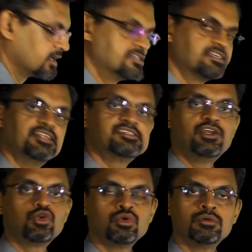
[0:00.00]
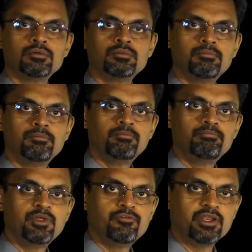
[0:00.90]
sales into
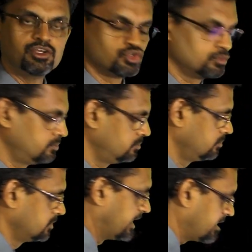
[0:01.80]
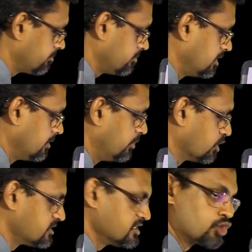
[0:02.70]
PV ratio, correct?
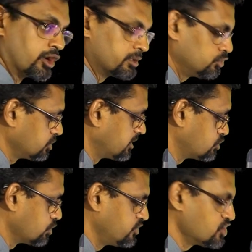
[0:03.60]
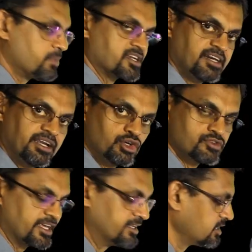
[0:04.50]
Because this is contribution ratio, which is percentage of
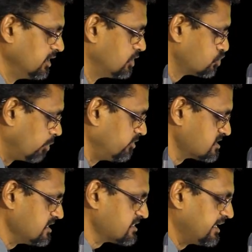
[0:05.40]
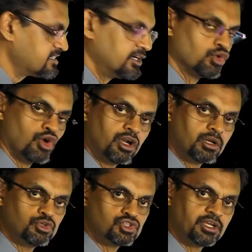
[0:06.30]
sales. So obviously sales into
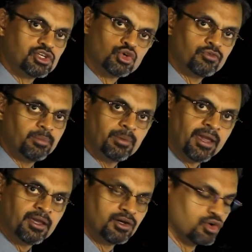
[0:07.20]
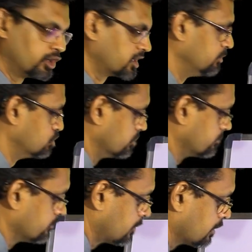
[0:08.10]
contribution ratio will be my contribution.
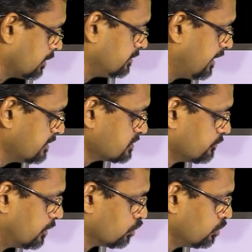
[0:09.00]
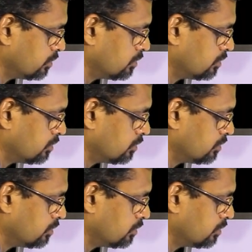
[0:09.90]
That is equal to